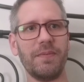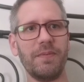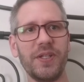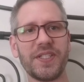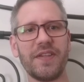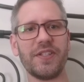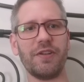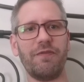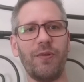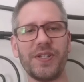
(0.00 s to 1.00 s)
But let's get
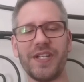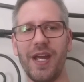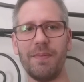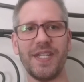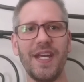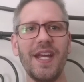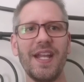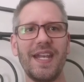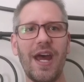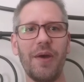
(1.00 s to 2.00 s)
this one 4 times.
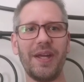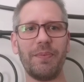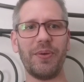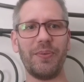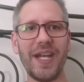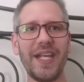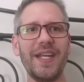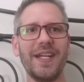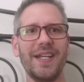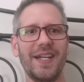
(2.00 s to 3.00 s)
Now that we're
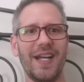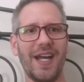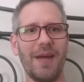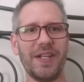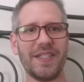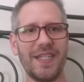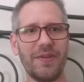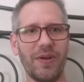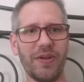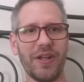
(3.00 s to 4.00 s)
ready, you can
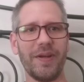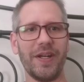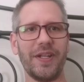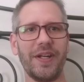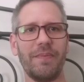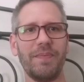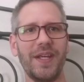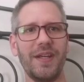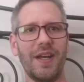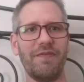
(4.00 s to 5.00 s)
see they're all coming out here.
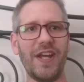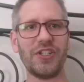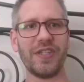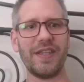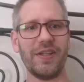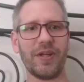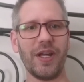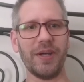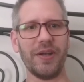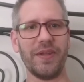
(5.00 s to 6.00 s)
Eventually they'll
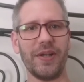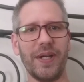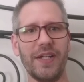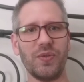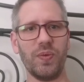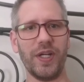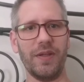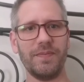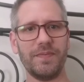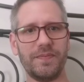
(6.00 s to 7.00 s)
come out of there as
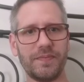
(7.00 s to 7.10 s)
well.